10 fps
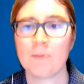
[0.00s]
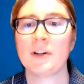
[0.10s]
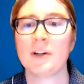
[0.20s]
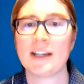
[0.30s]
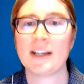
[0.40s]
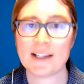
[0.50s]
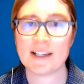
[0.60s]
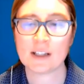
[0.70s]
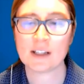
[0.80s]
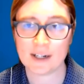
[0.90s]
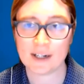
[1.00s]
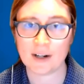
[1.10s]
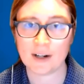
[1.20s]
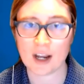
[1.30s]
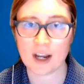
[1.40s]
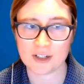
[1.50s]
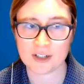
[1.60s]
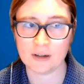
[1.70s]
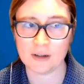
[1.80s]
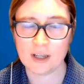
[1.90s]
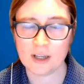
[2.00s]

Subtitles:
but it is clear and logical.